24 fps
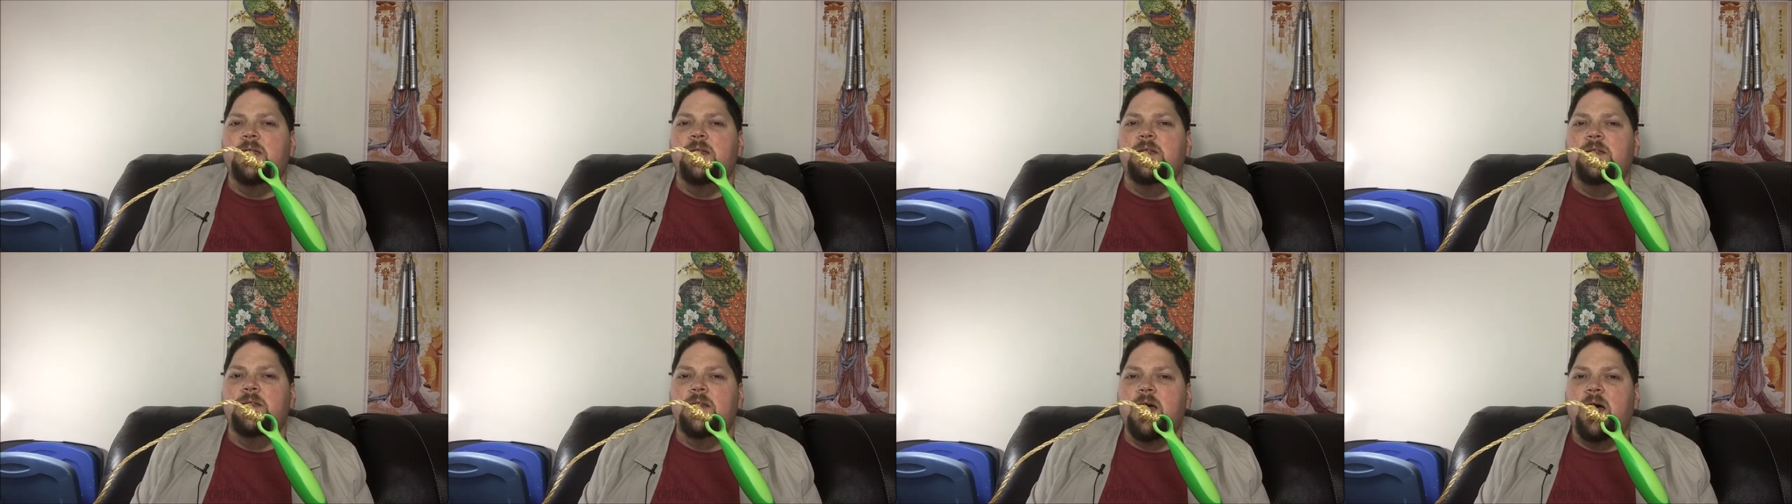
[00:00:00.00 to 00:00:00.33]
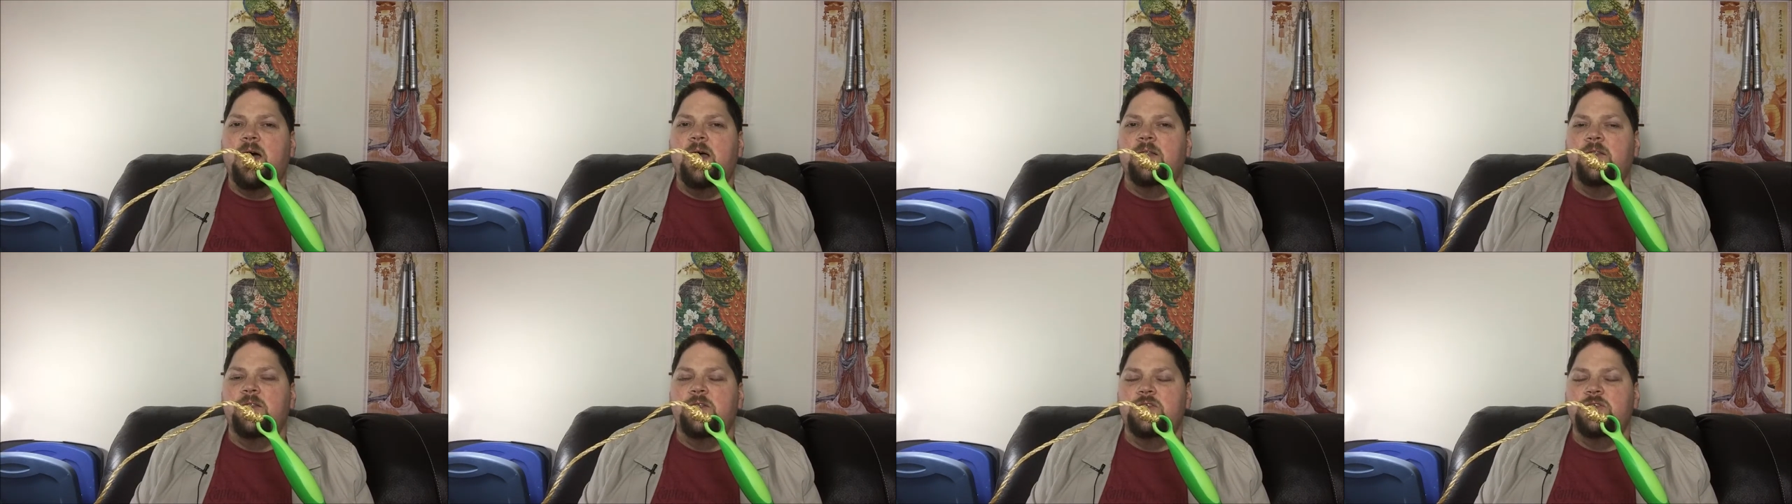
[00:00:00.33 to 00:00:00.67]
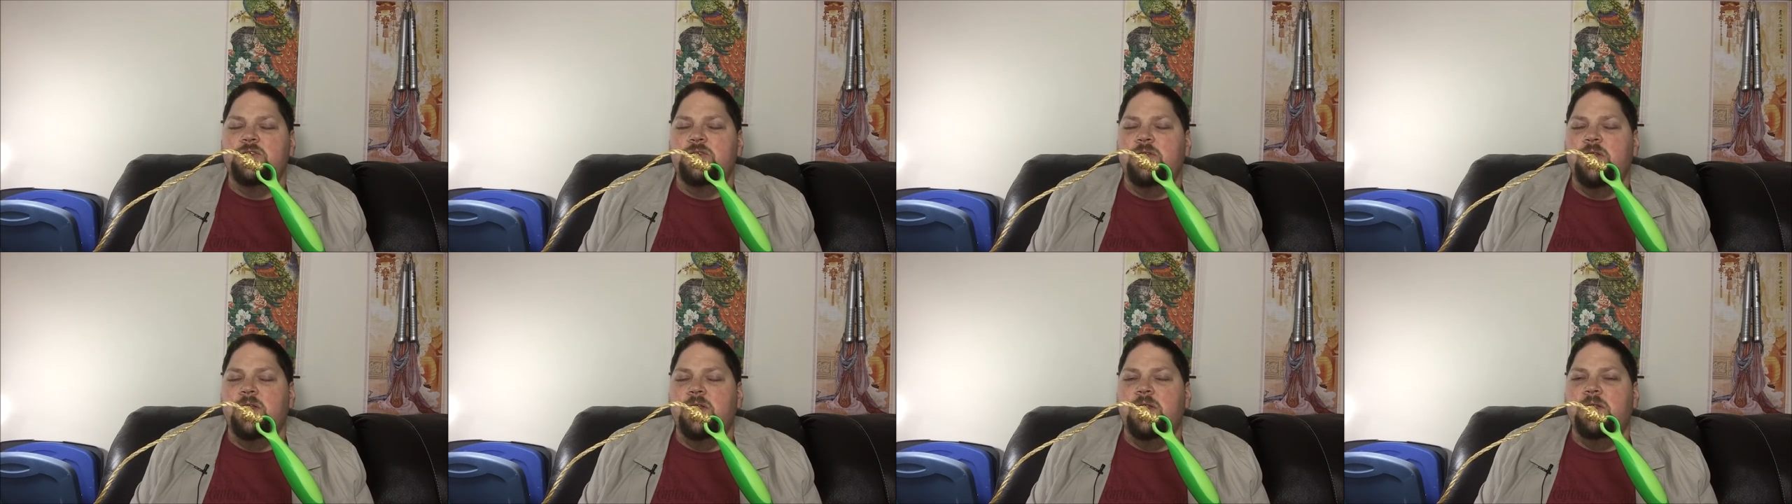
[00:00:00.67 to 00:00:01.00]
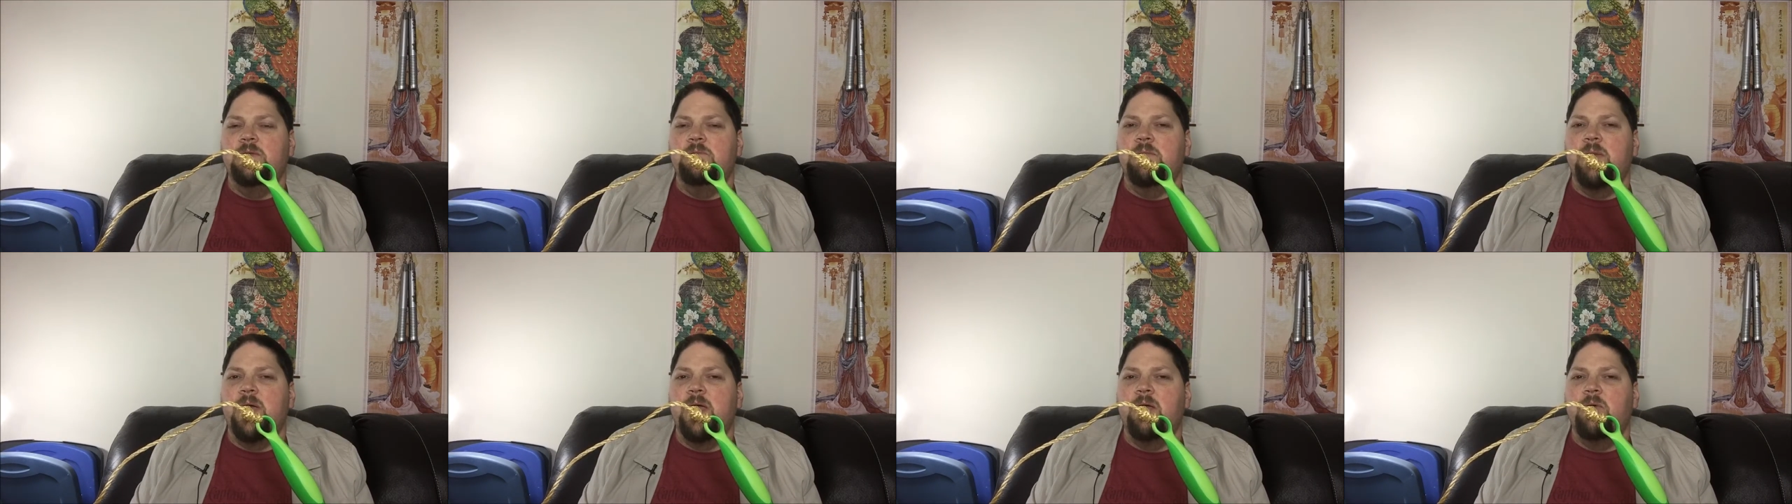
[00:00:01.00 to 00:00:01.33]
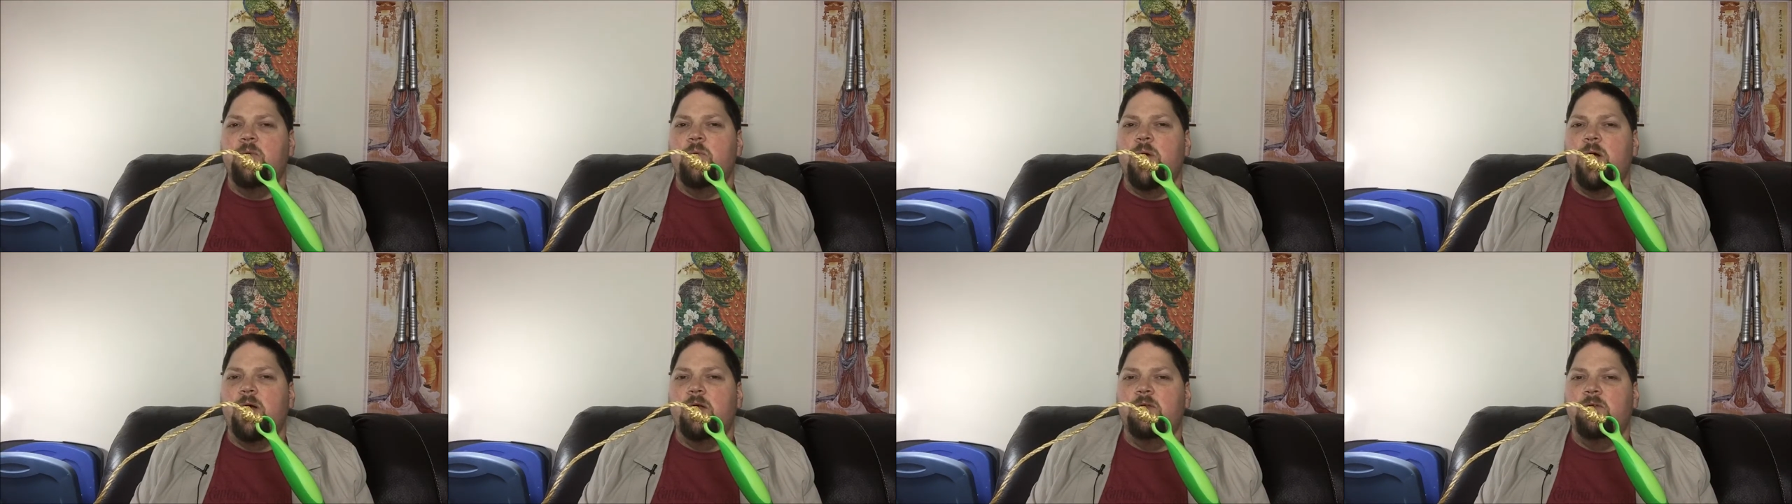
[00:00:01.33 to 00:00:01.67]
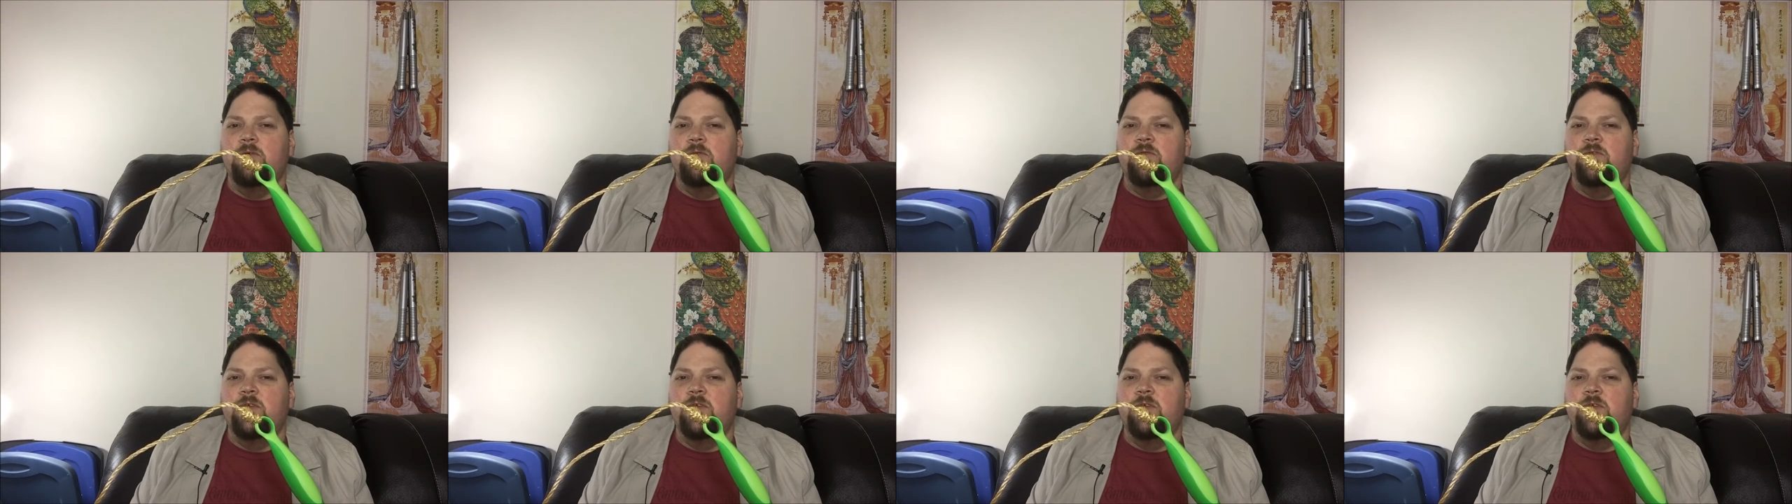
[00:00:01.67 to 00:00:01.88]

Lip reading: any knot that you need to make while you're